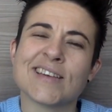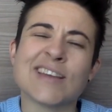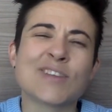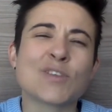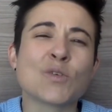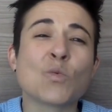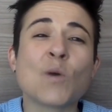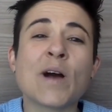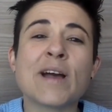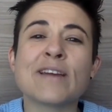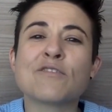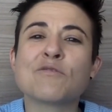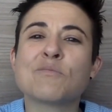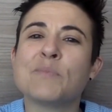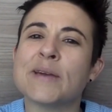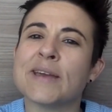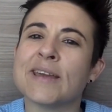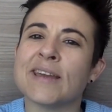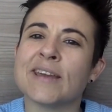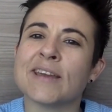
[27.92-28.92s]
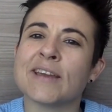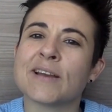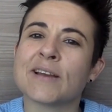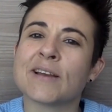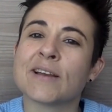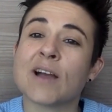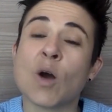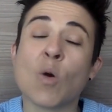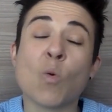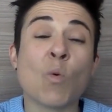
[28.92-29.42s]
It's a way of being,
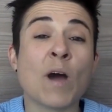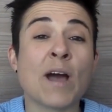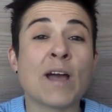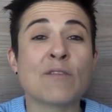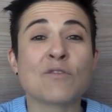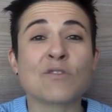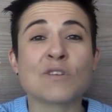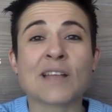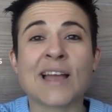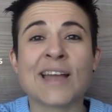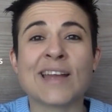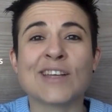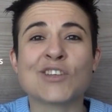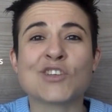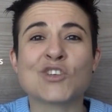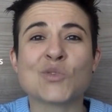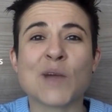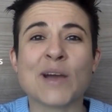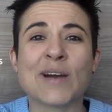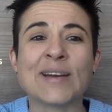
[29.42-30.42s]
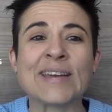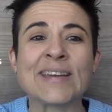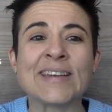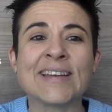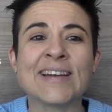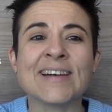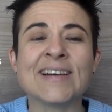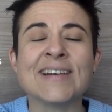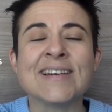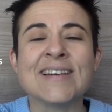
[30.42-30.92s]
a way of relating to our
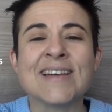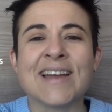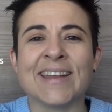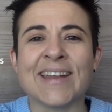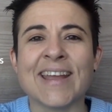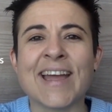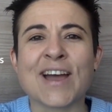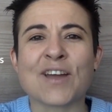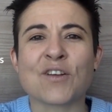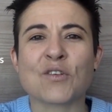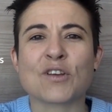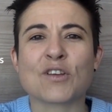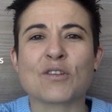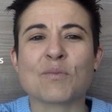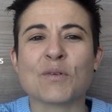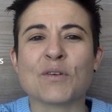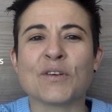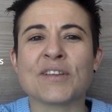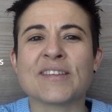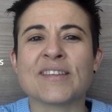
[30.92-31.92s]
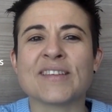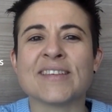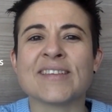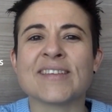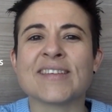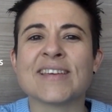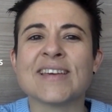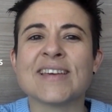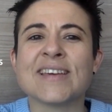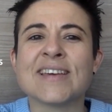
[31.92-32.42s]
inner and outer
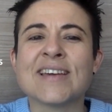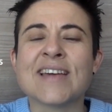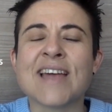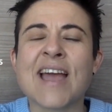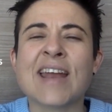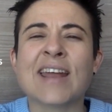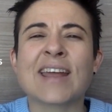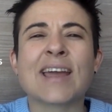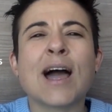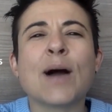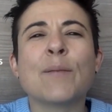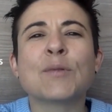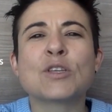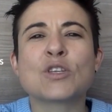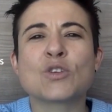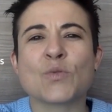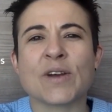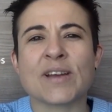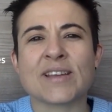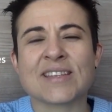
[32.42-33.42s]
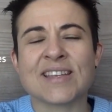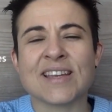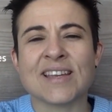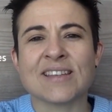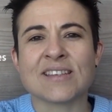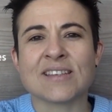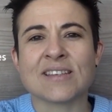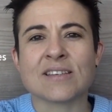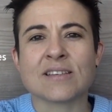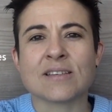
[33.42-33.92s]
experiences and a coming to our
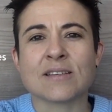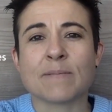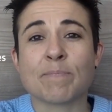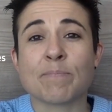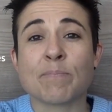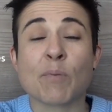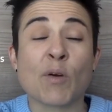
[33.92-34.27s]
senses,